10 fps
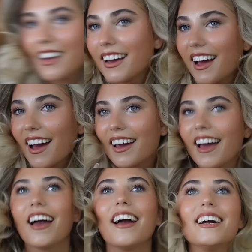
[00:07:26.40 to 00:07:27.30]
Okay,
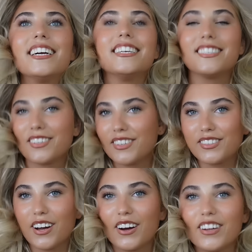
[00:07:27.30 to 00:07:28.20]
hair is
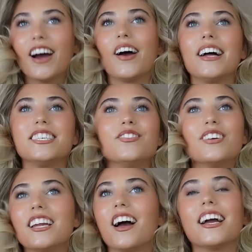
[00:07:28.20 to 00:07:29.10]
done. I actually
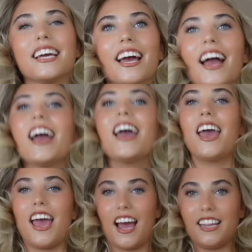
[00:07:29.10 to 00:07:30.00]
really like it.
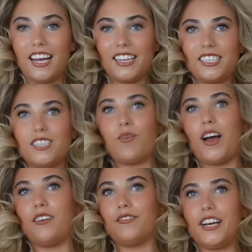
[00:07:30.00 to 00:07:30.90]
And then this is my
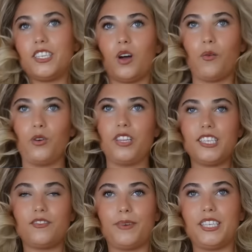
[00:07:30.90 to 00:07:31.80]
outfit. So I wore
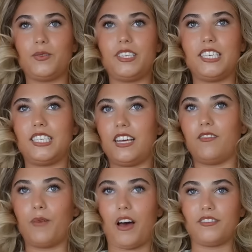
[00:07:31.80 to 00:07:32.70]
this for my sweet
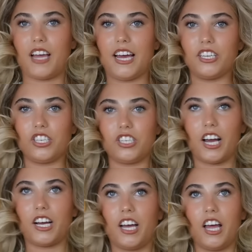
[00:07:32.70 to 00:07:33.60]
16th birthday. It's just
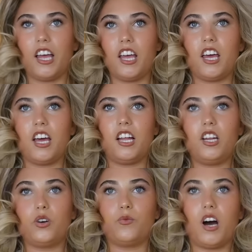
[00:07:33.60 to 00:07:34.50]
like a a
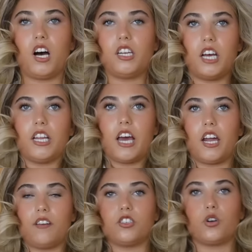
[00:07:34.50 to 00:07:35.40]
little one and
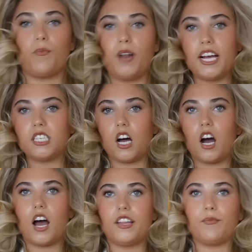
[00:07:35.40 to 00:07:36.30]
then I've just got a blazer
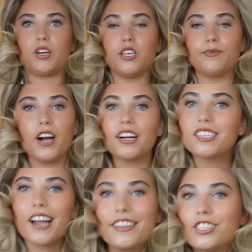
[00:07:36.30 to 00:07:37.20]
and then because we're going
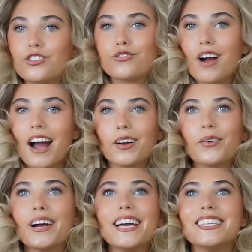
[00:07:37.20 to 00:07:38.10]
to like this drag
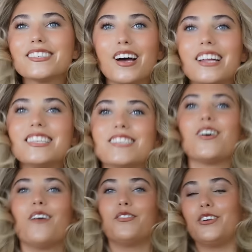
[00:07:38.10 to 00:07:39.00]
queen site this garb.